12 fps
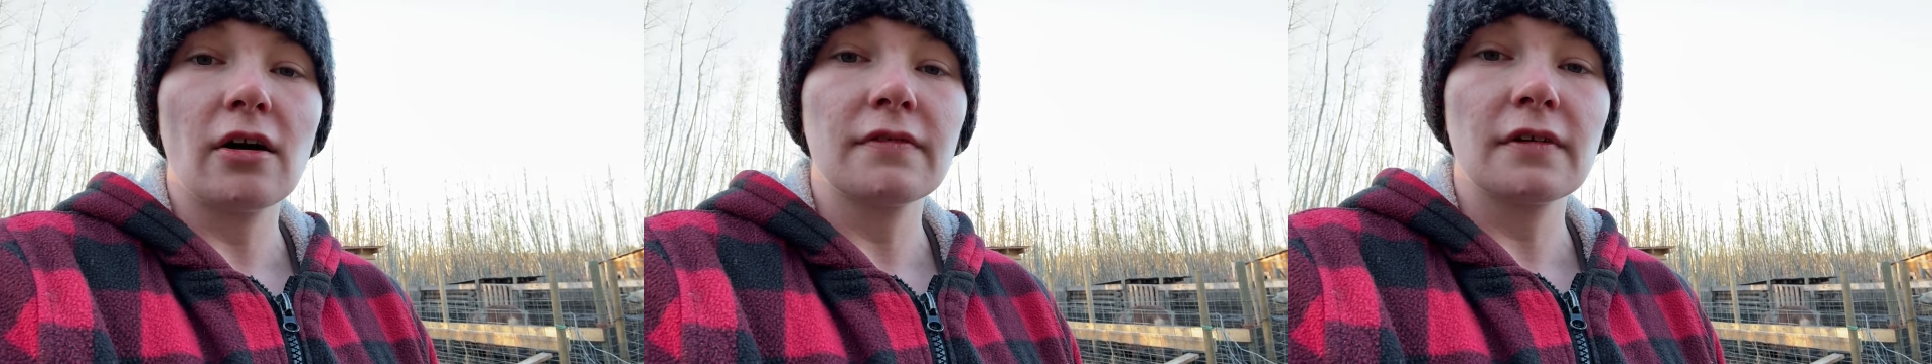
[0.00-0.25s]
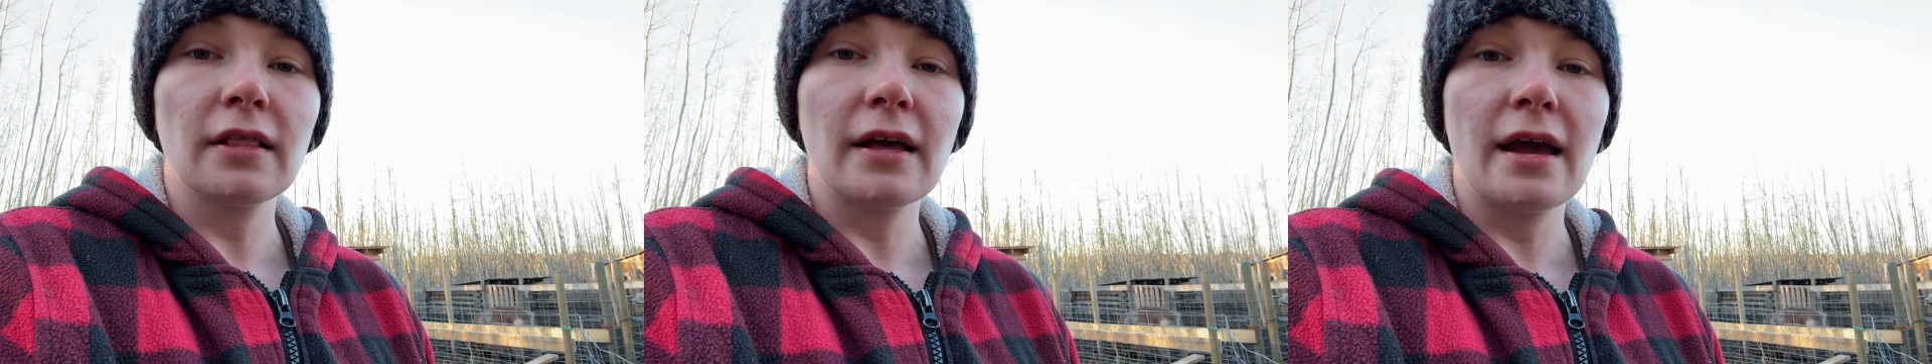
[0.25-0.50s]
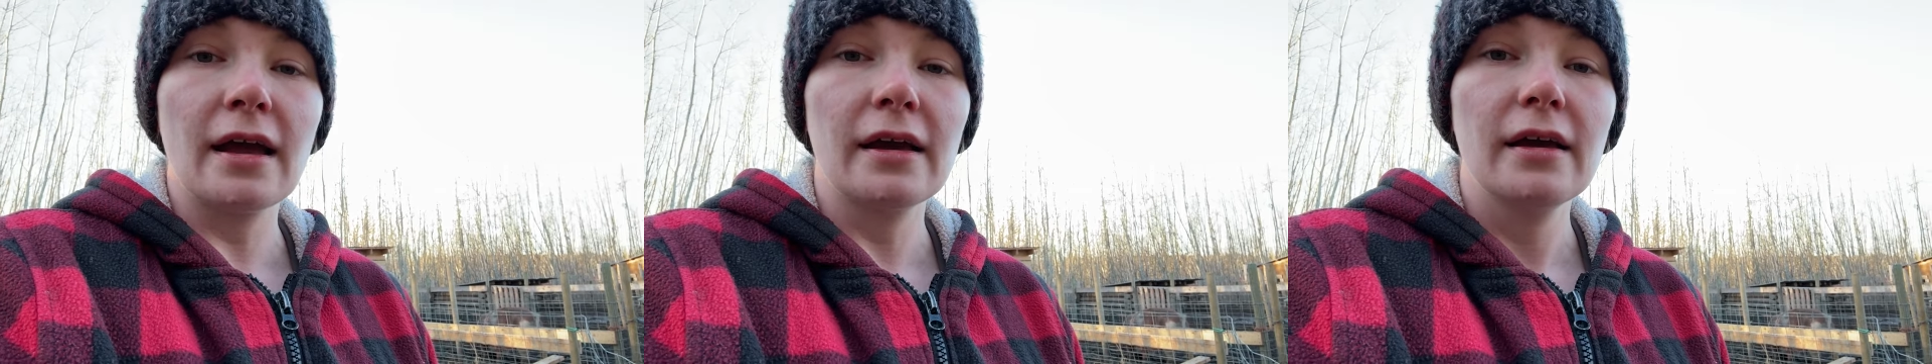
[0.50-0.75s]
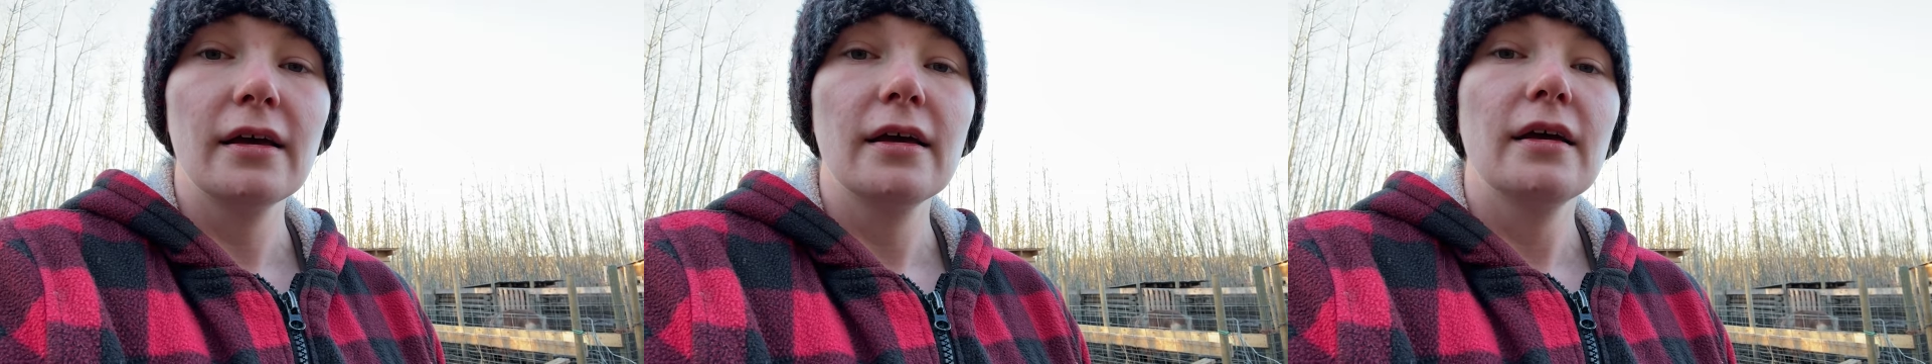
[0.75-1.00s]
off her leg,
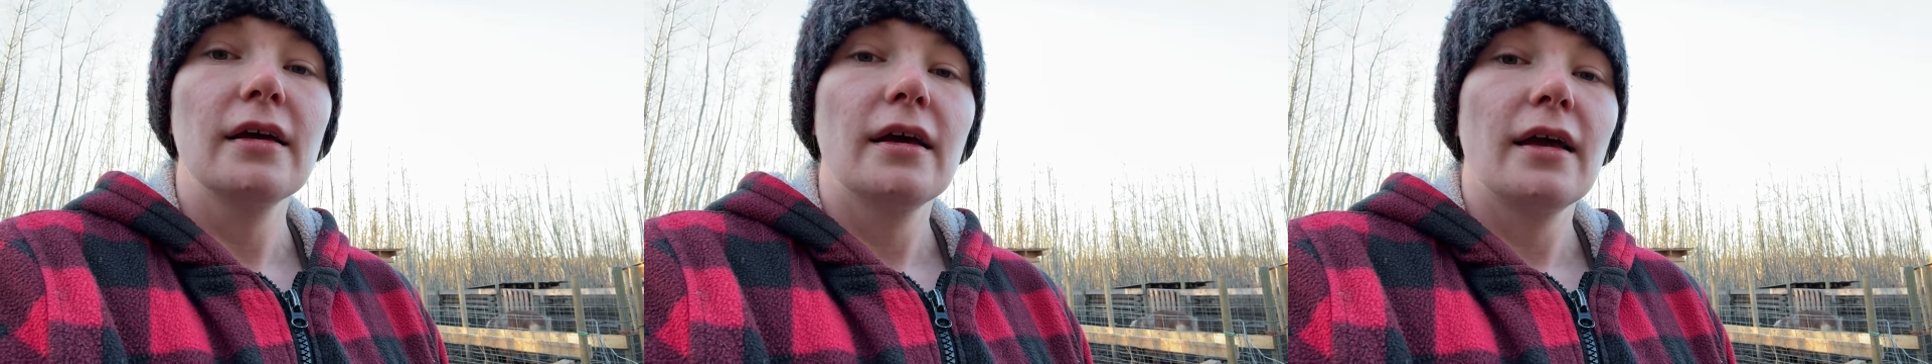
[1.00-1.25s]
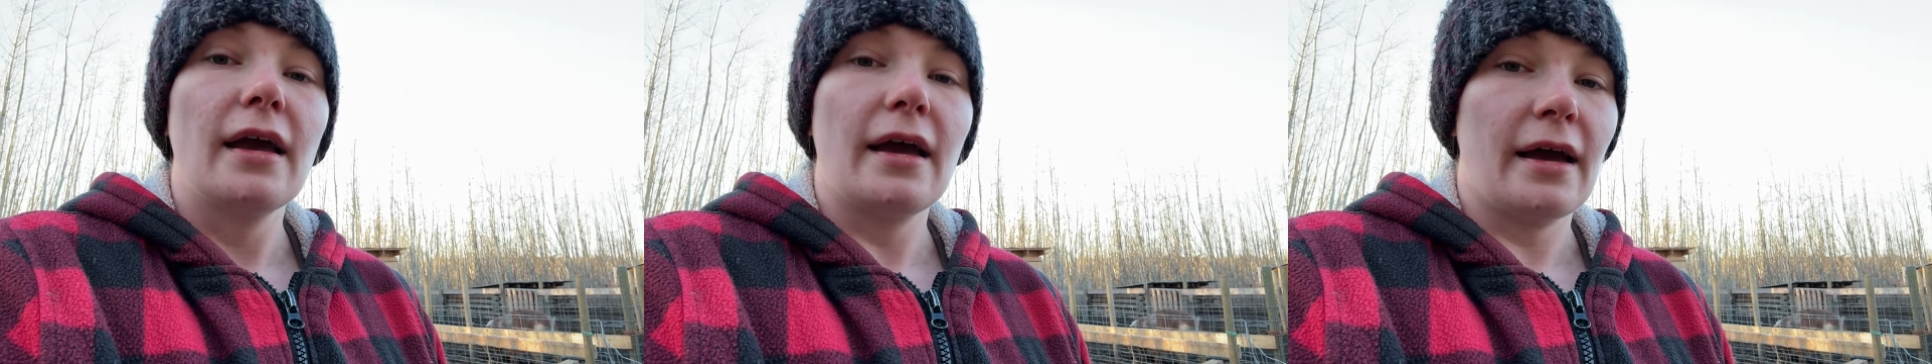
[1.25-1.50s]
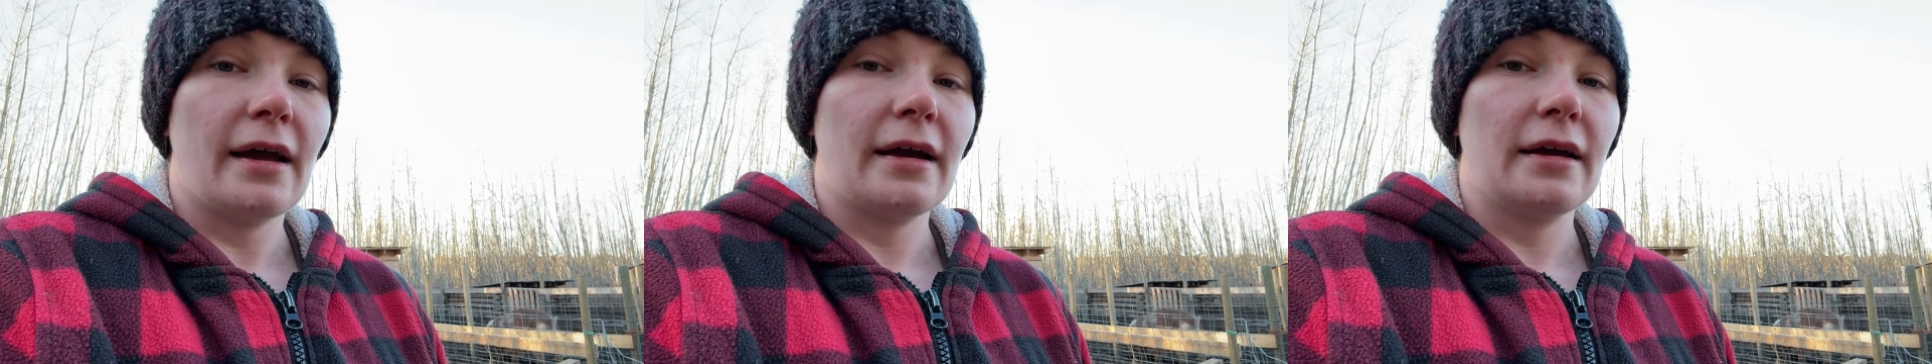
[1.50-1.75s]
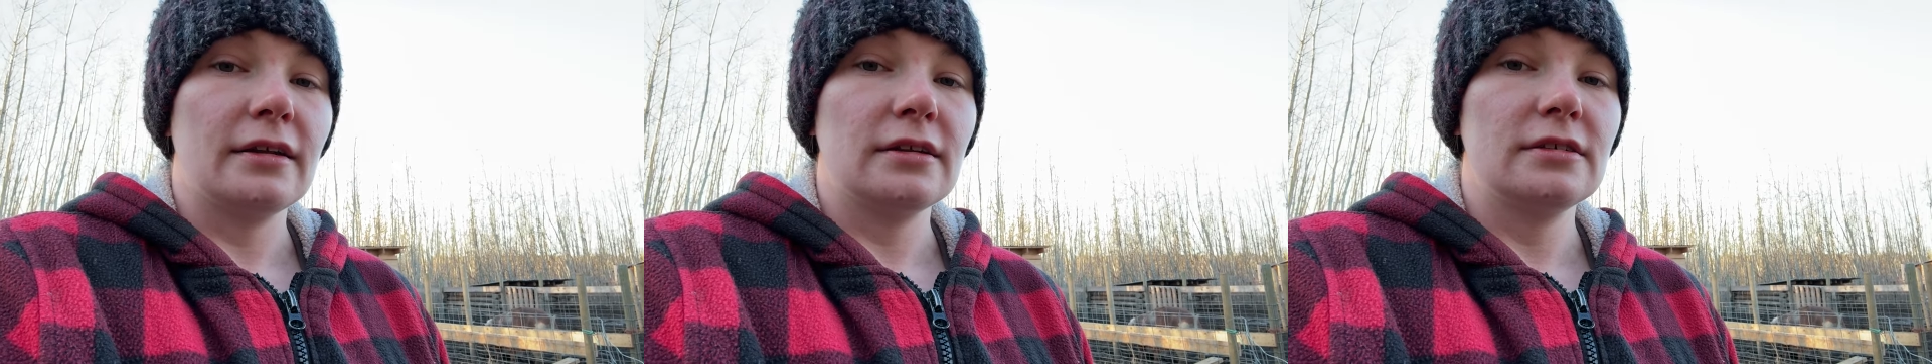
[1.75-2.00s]

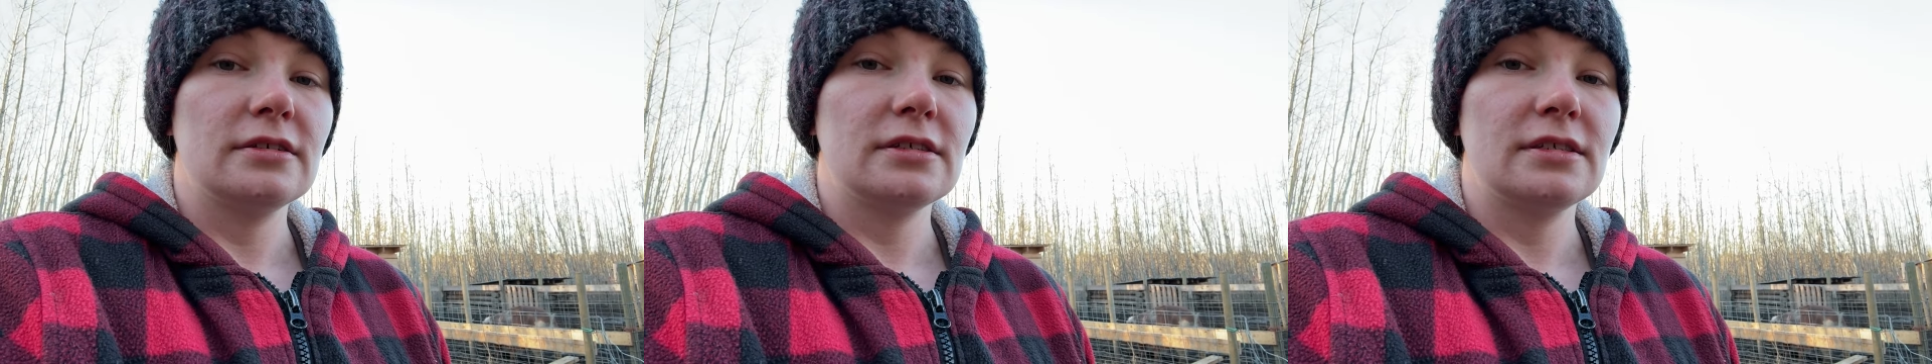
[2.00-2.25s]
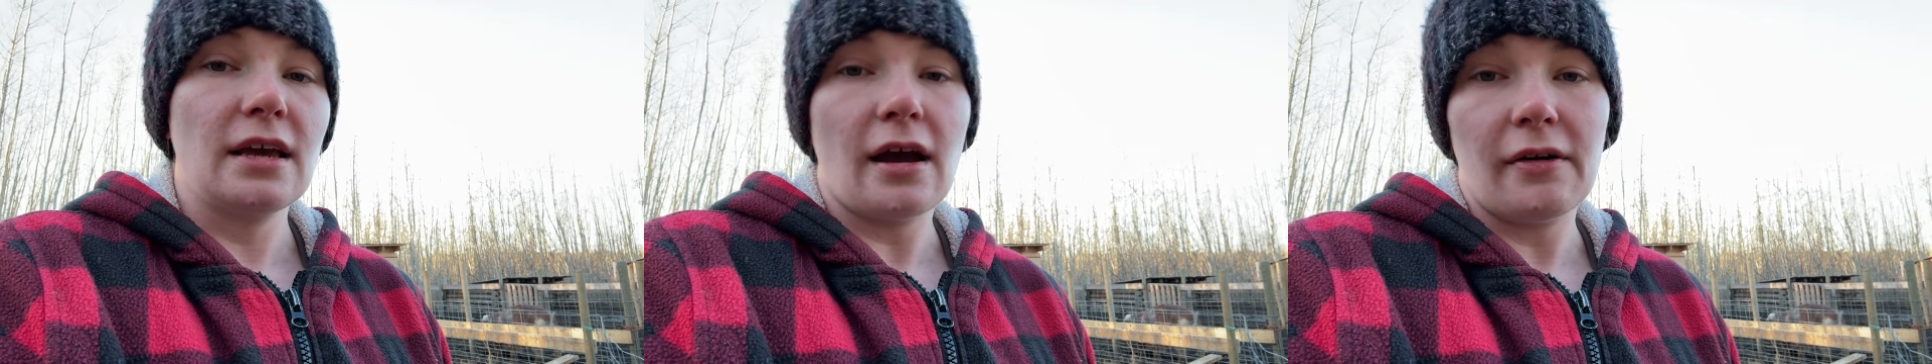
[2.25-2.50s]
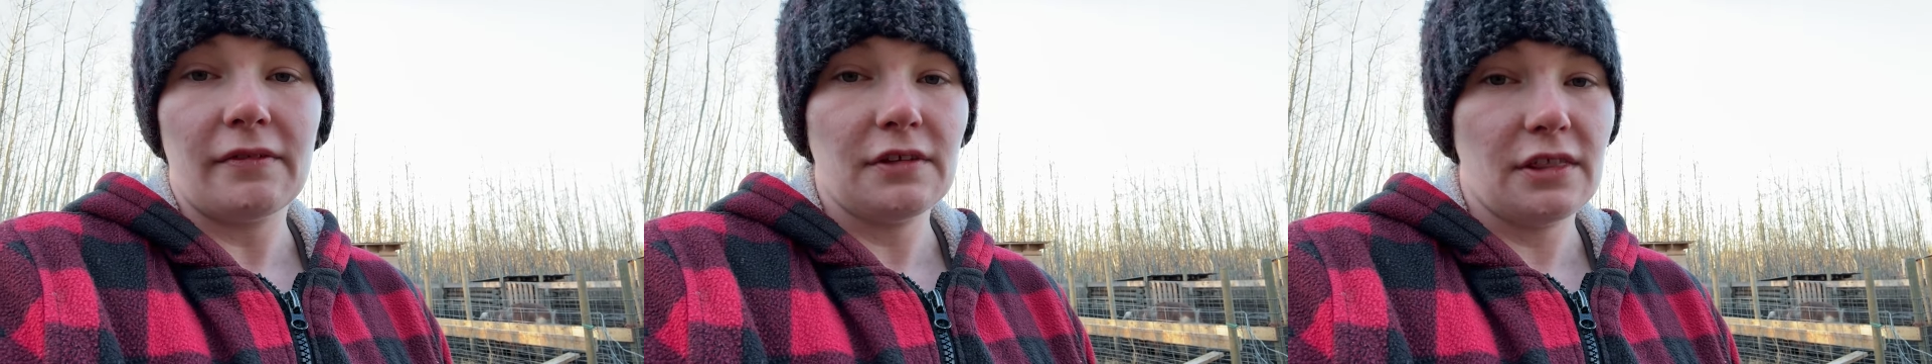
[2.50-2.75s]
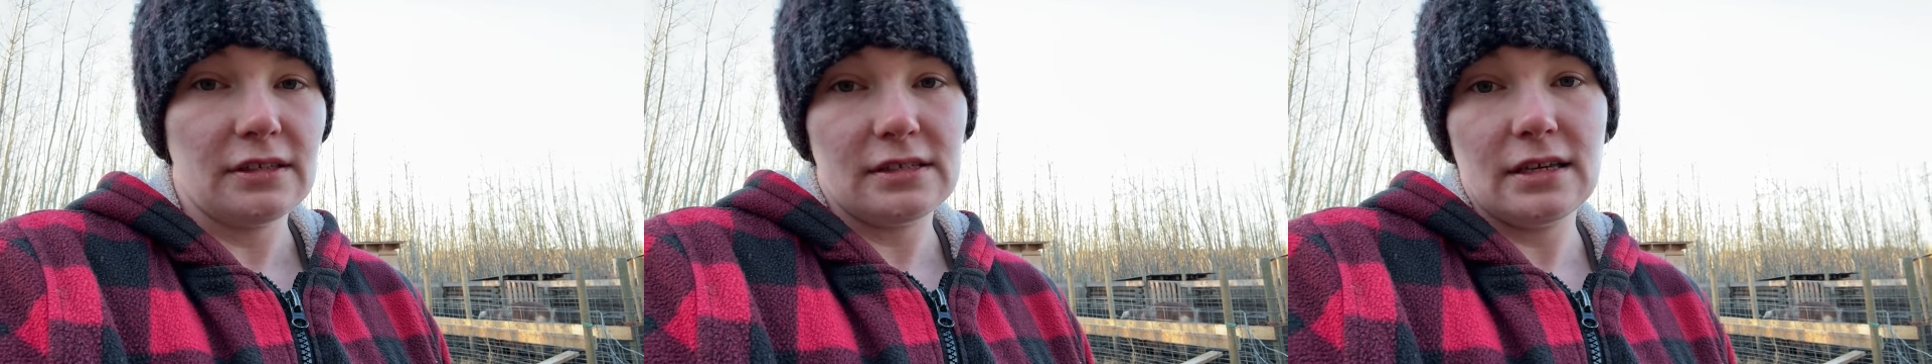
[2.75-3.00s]
and see how
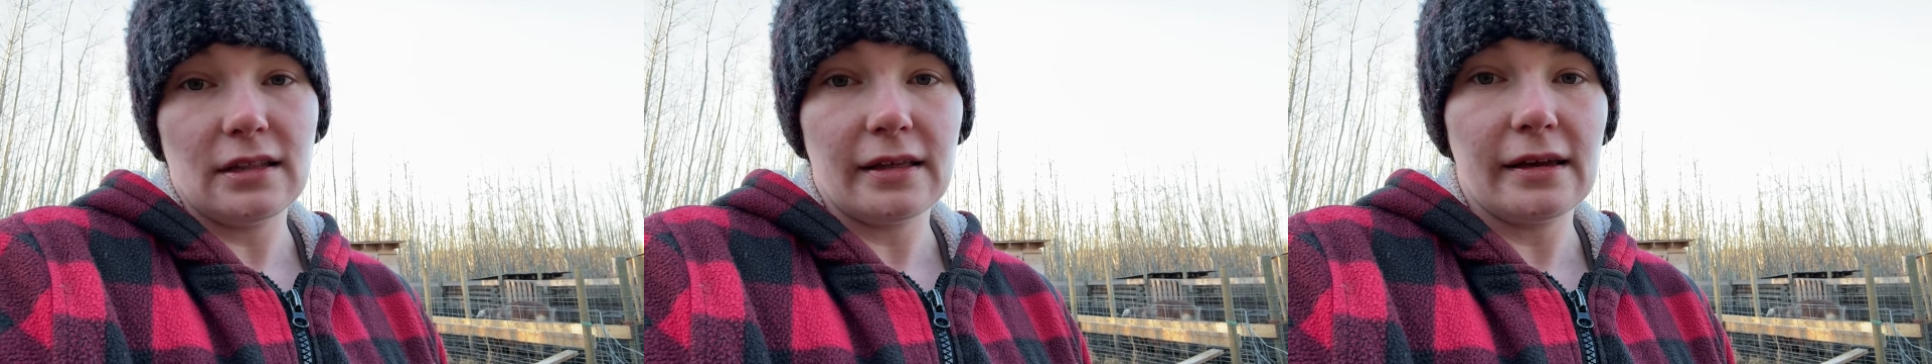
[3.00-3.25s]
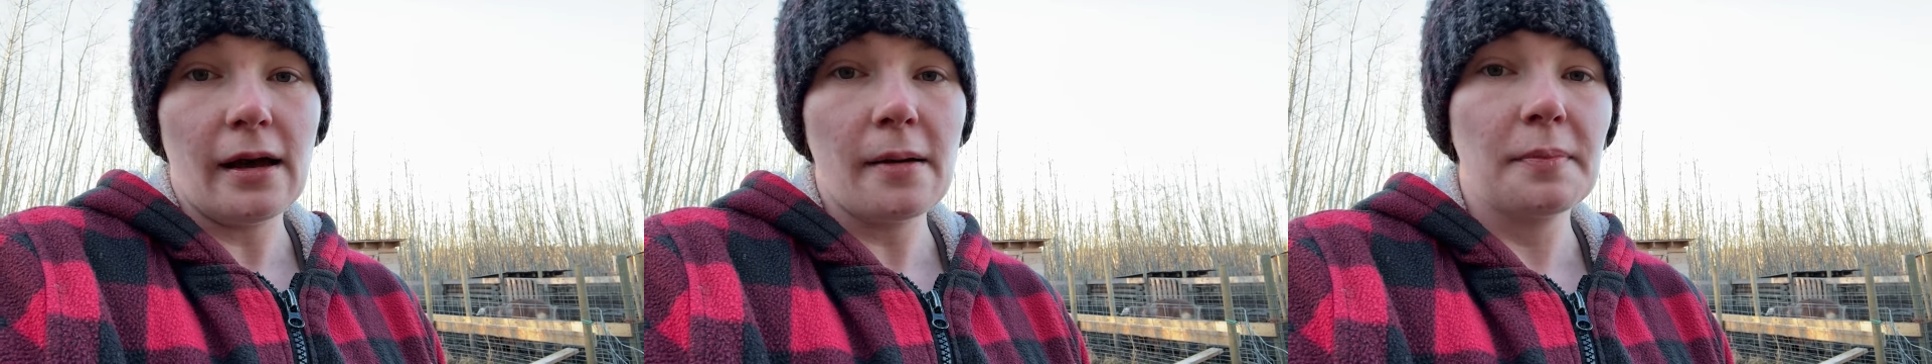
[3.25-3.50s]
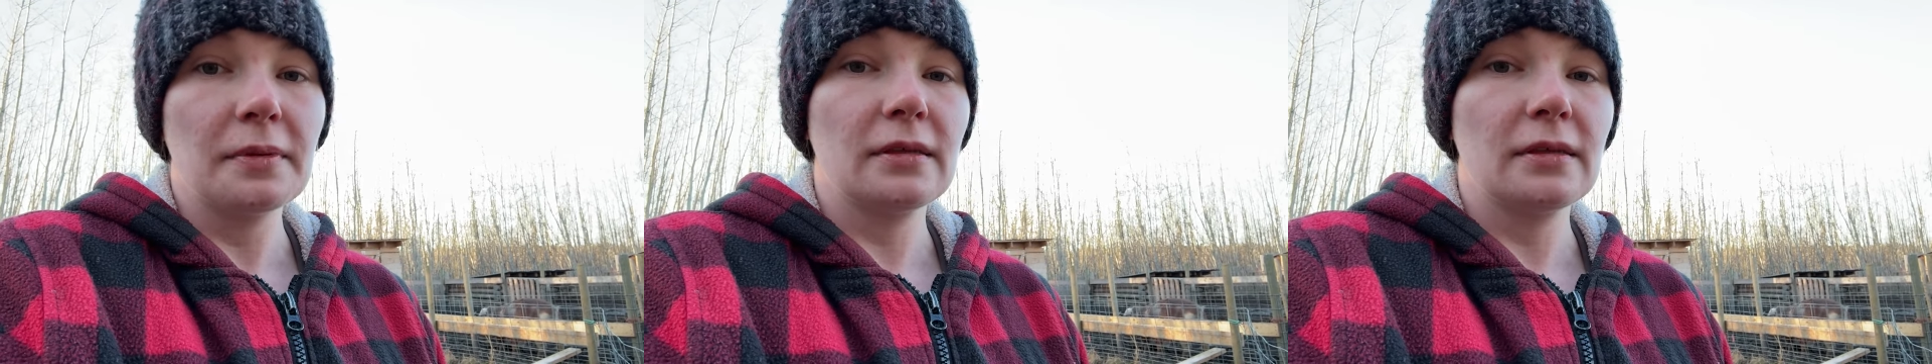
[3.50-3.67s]
everything's healing up.